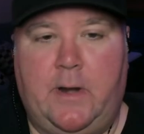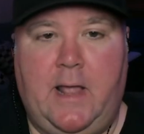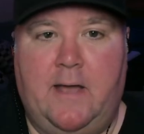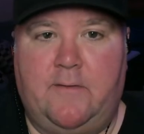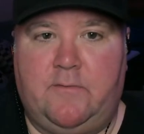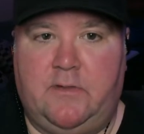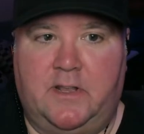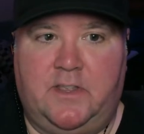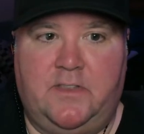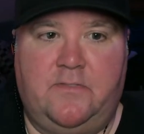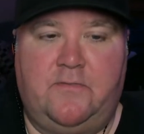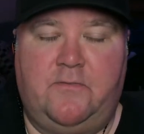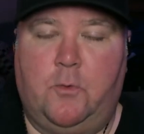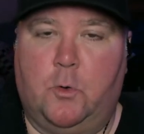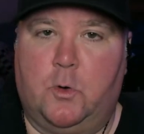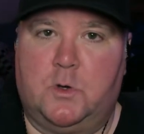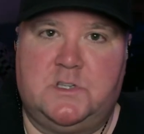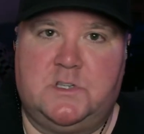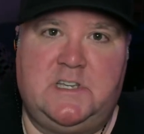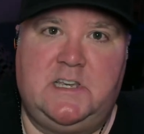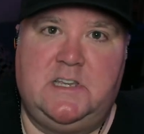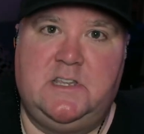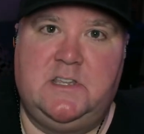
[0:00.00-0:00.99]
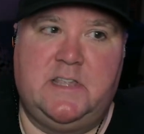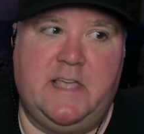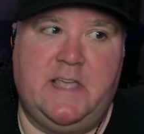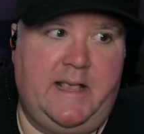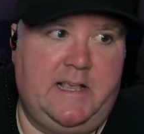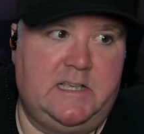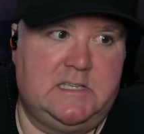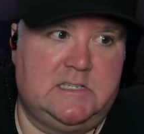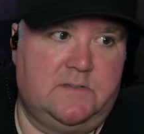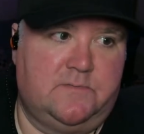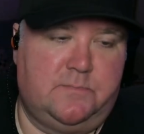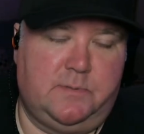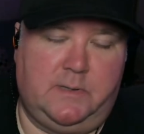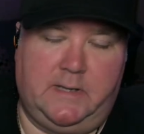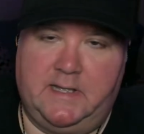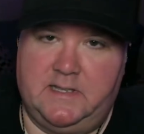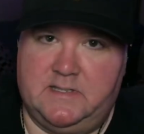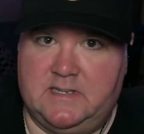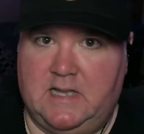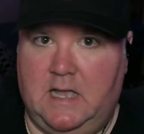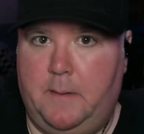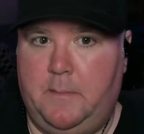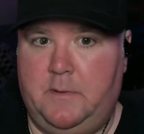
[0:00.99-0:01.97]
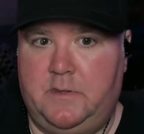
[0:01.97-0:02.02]
have like 14 days of
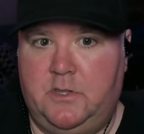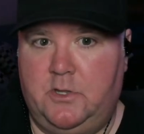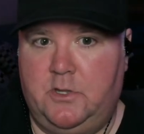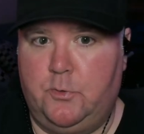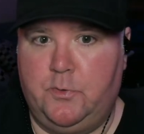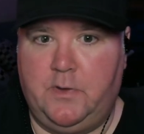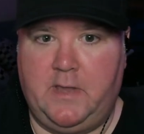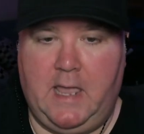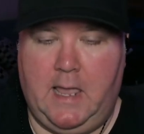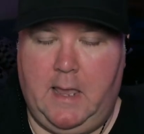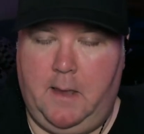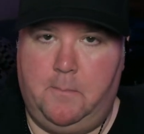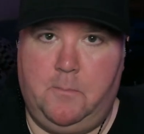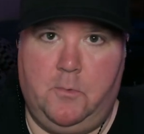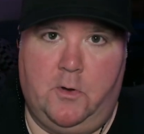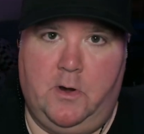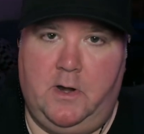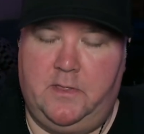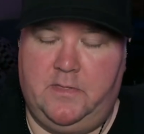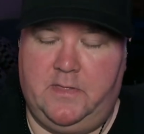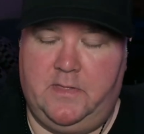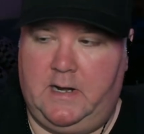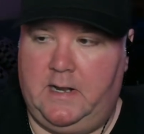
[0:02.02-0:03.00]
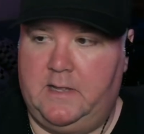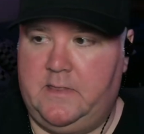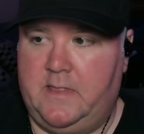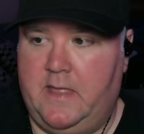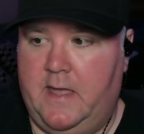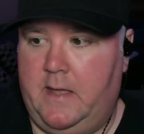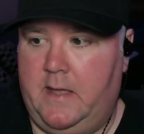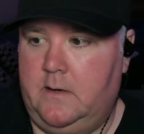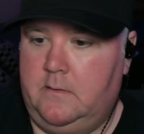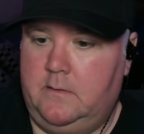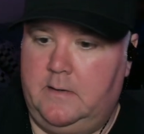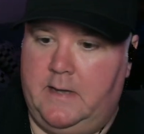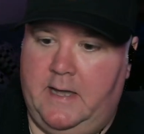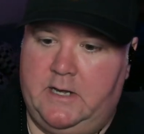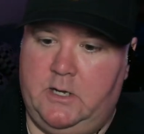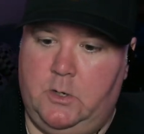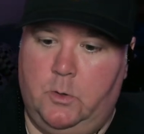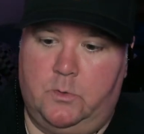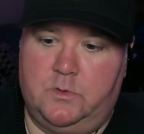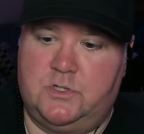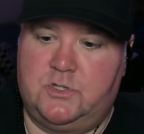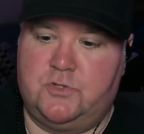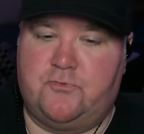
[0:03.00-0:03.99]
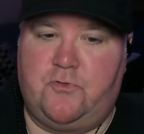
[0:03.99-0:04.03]
playtime in the new game or anything like that. I
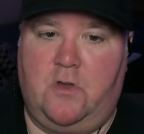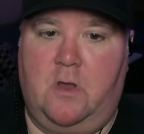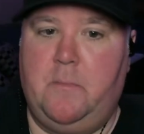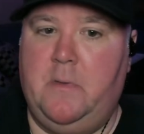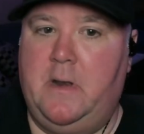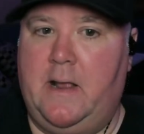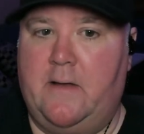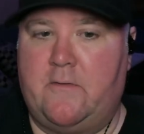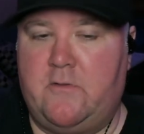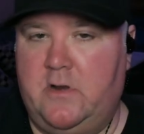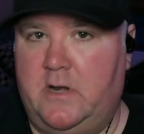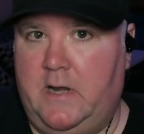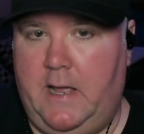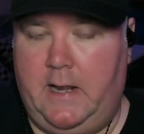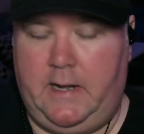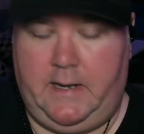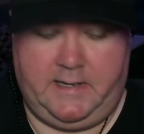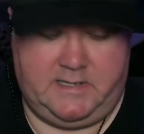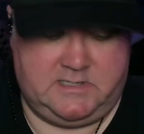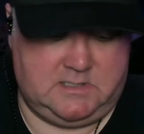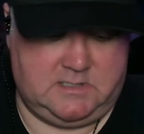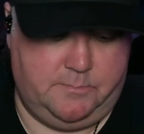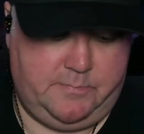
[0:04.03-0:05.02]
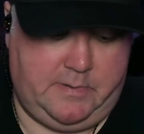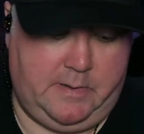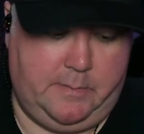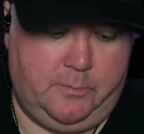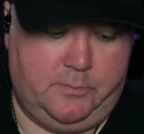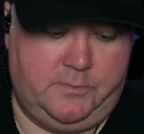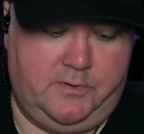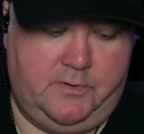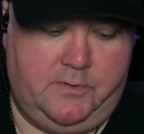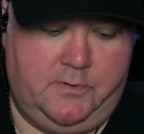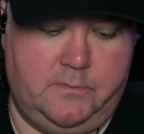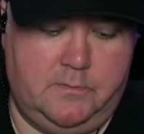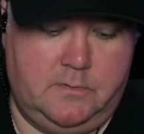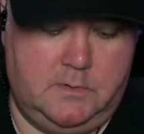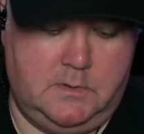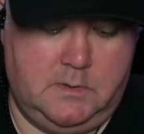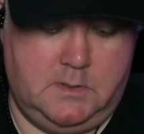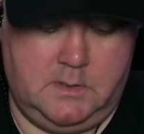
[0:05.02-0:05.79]
don't stream it every night like some people do.